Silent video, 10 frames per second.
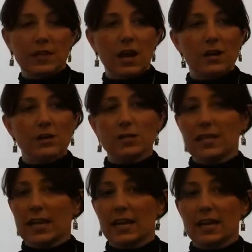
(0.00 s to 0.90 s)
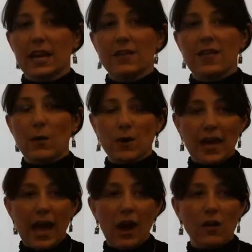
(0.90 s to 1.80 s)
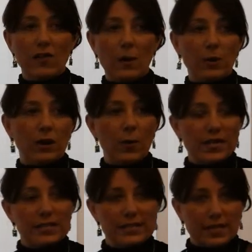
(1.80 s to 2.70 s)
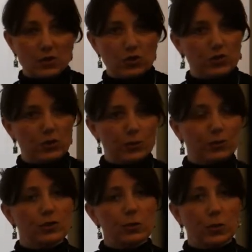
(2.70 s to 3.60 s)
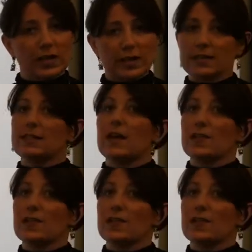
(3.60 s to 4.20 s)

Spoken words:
and an understanding that we are going to stay true to what it is